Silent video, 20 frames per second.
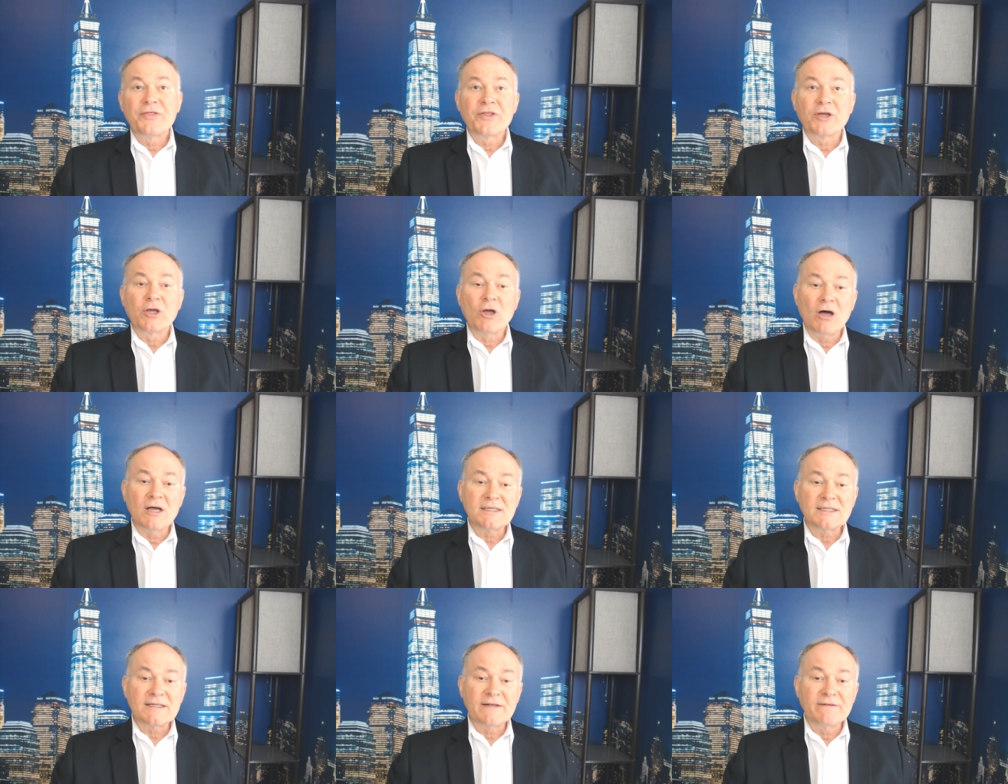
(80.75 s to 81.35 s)
the
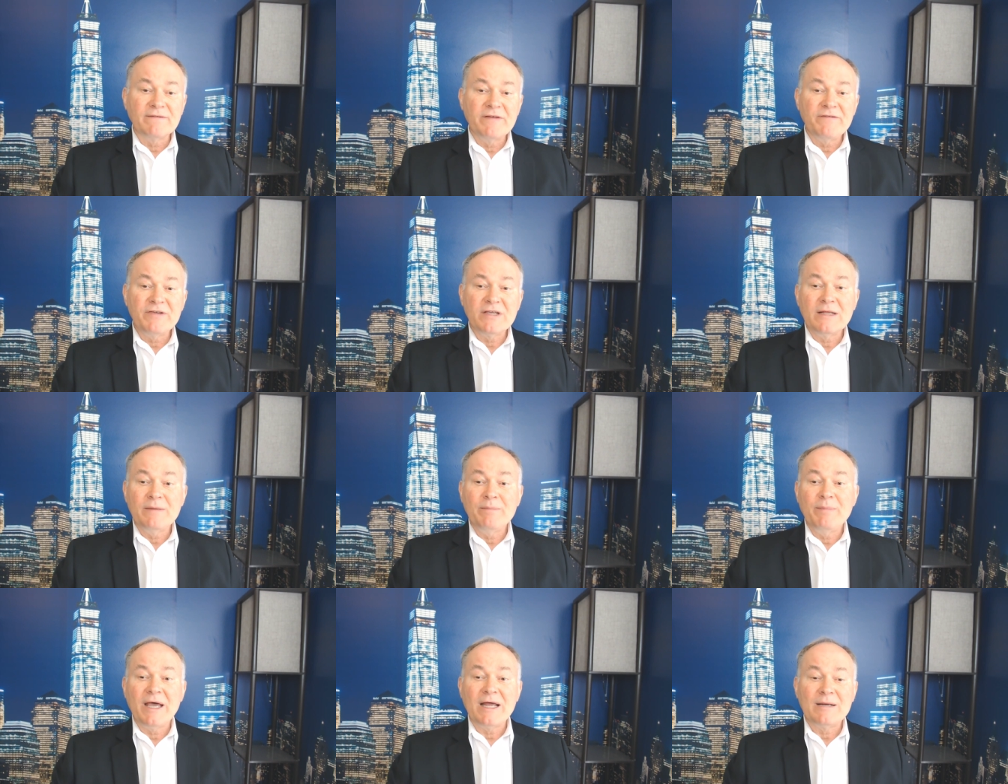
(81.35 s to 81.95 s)
cost of living
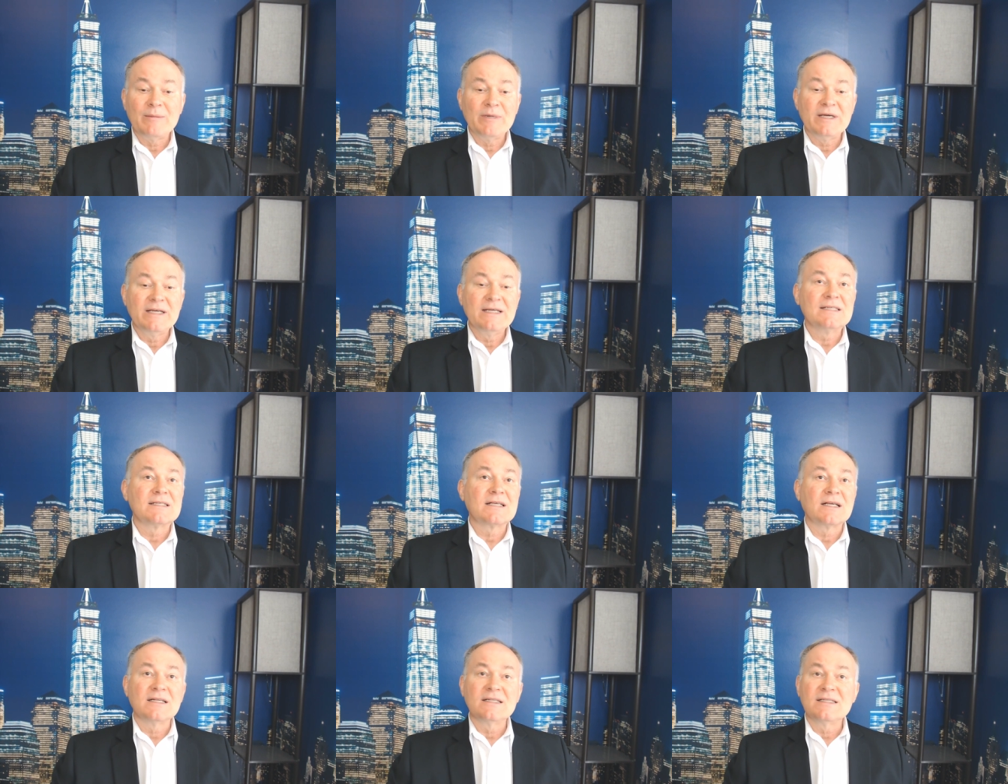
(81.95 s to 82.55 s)
in Panama
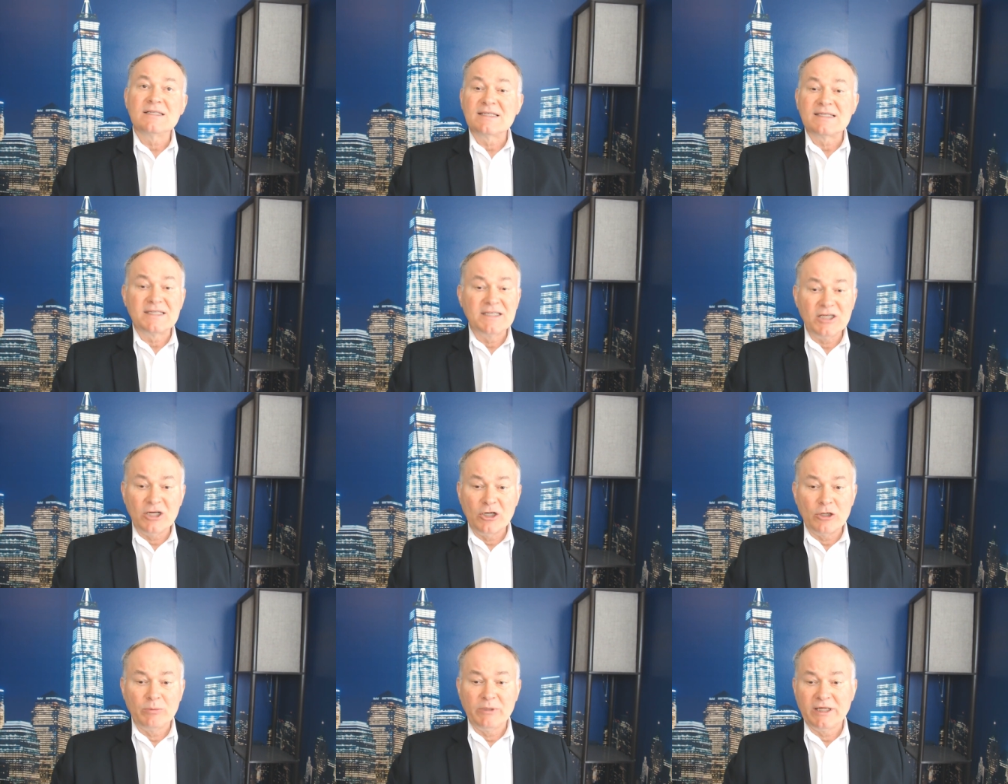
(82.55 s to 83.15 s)
is
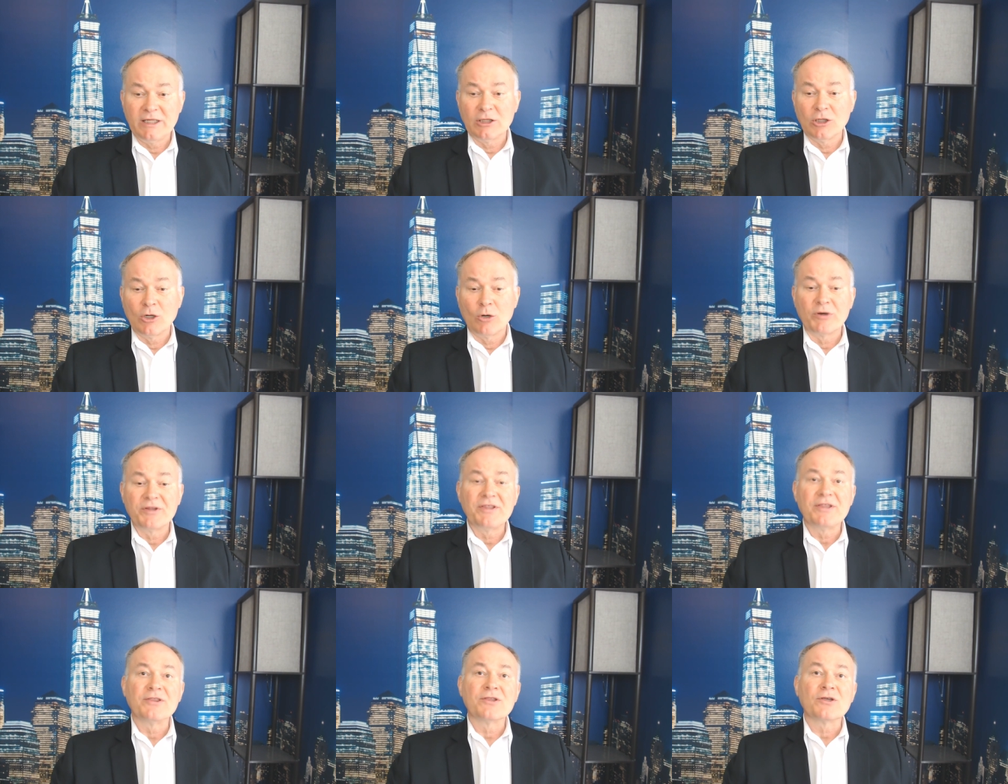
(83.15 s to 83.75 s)
considerably
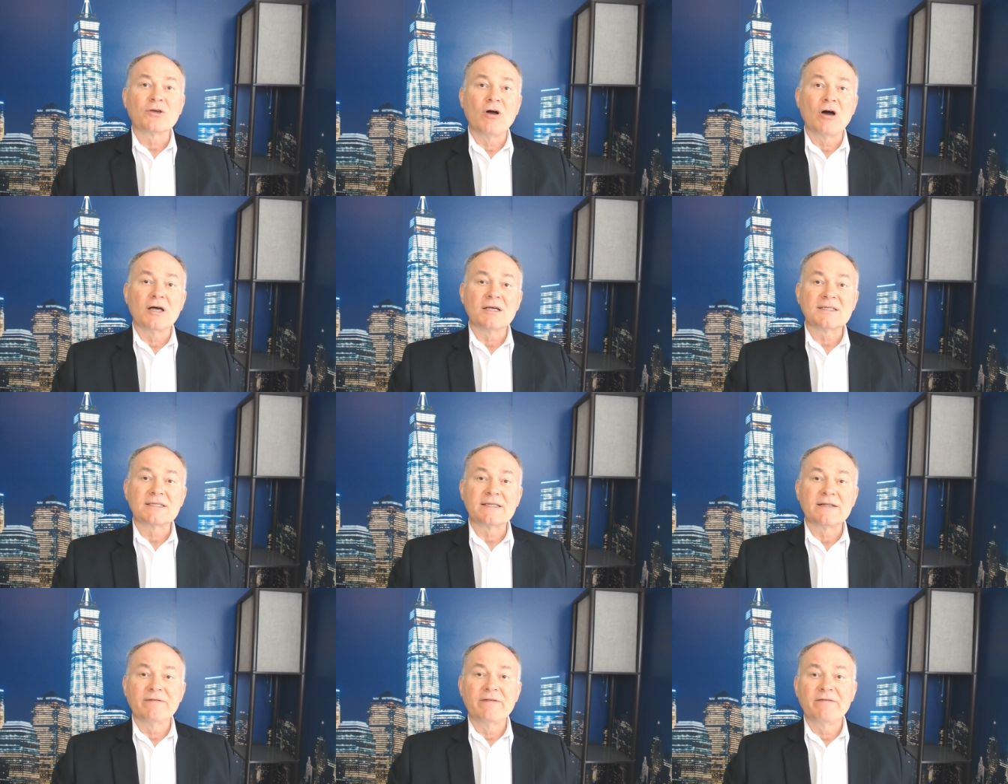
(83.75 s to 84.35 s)
lower than the
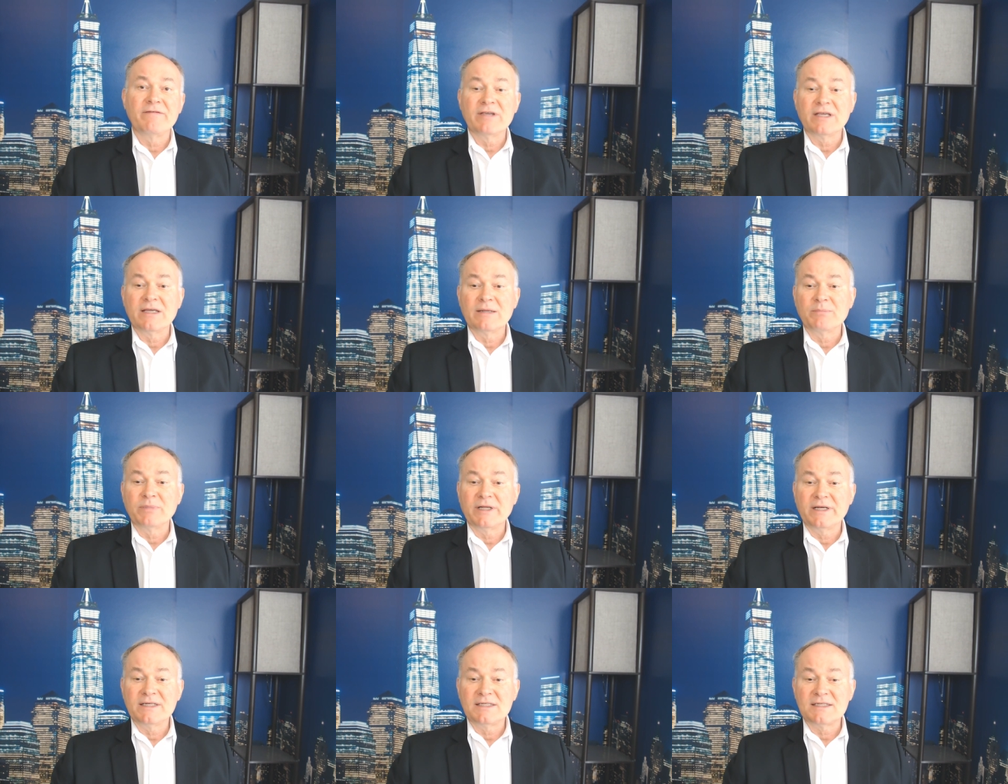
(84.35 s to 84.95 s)
cost of living in
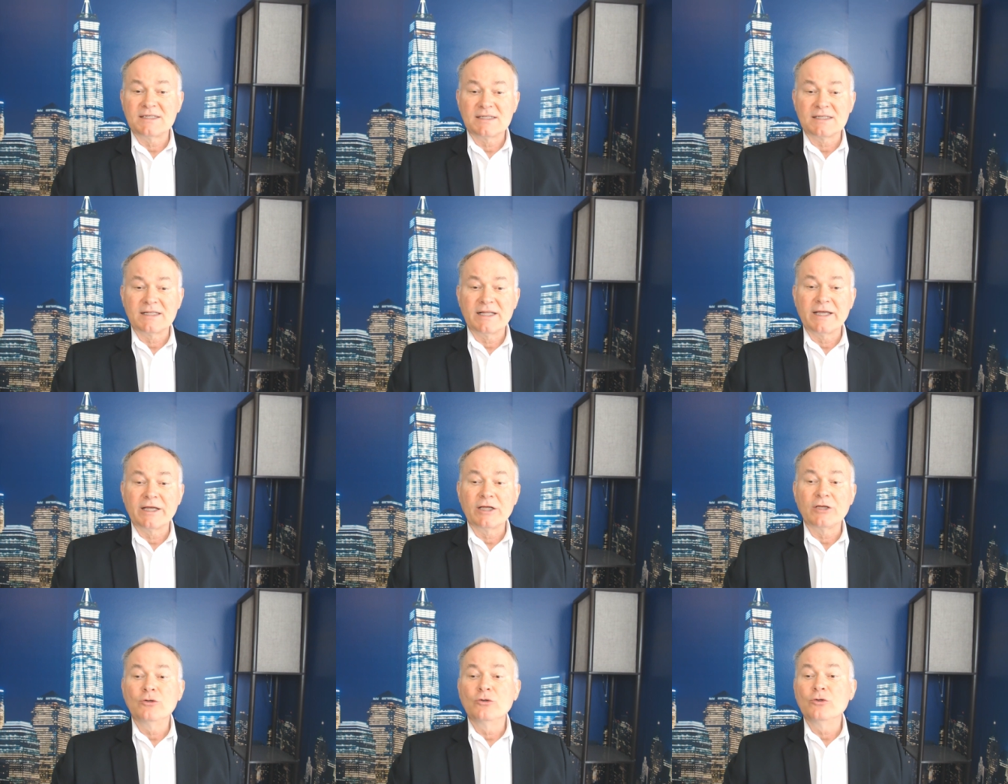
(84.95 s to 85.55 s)
places
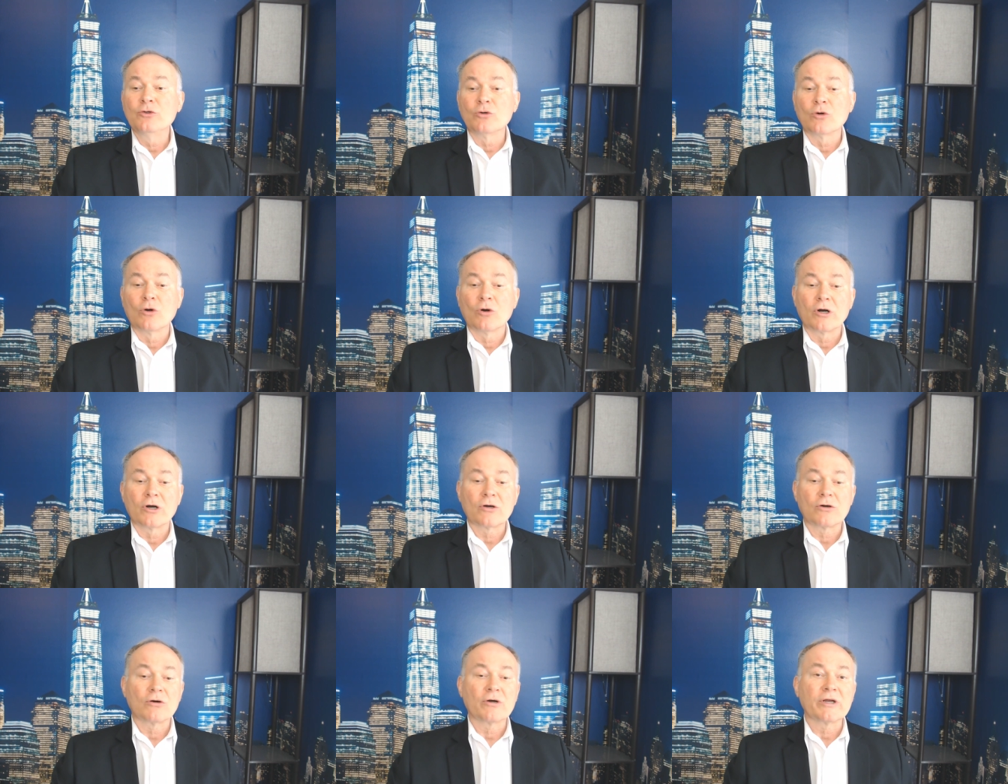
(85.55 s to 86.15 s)
like New
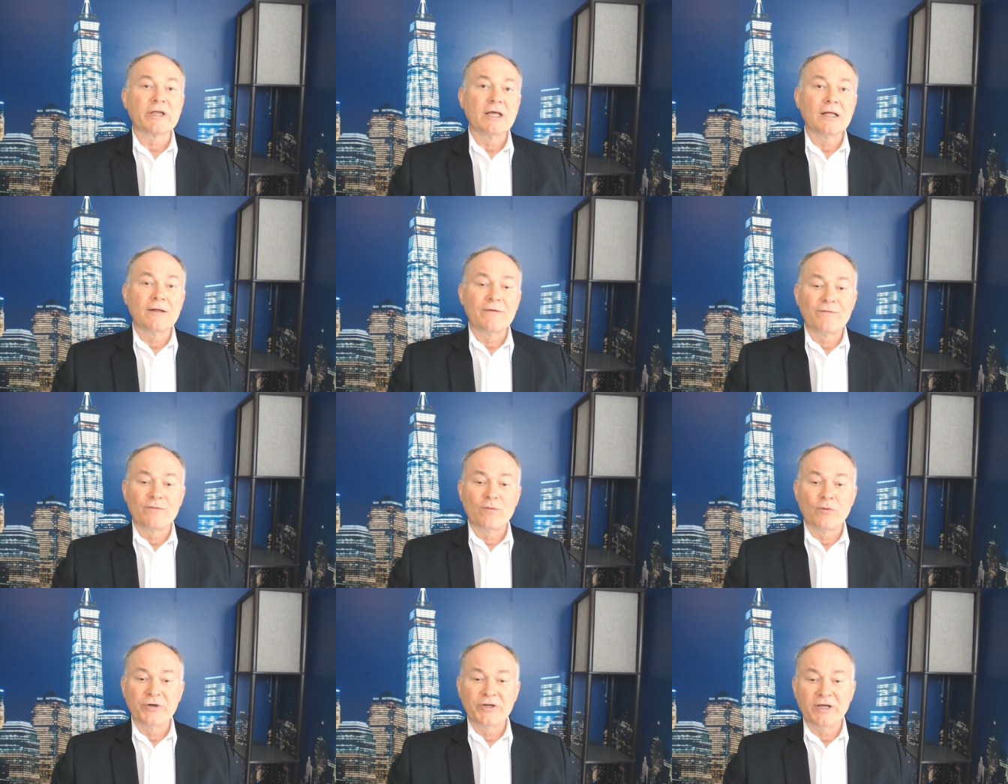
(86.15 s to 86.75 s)
York or
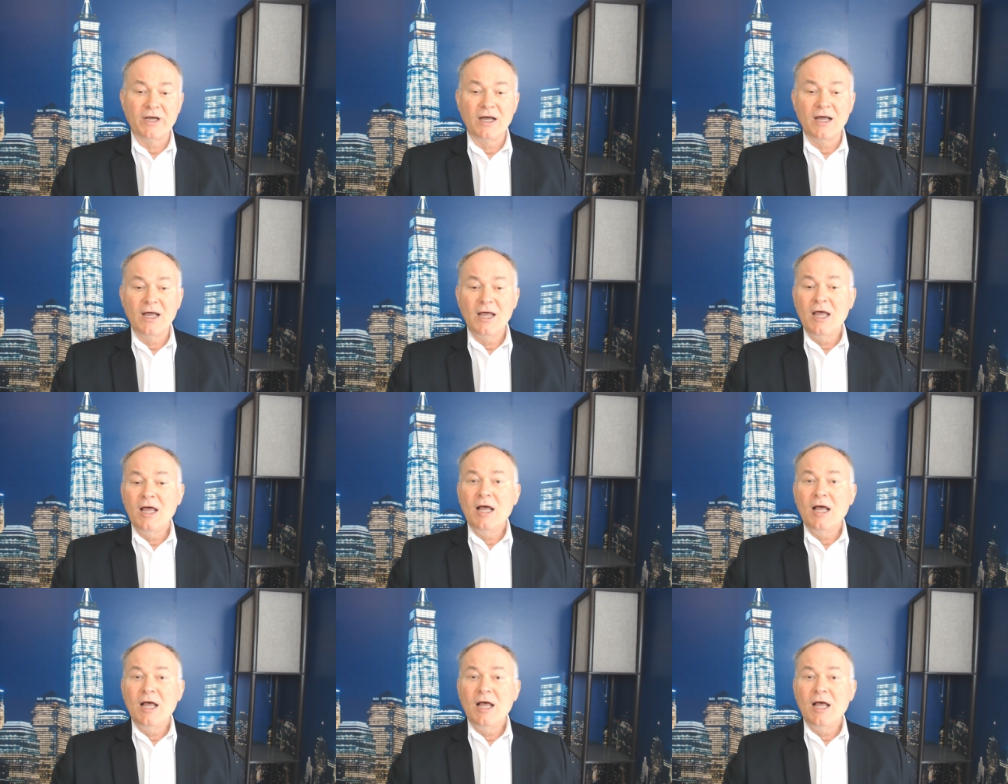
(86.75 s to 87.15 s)
California,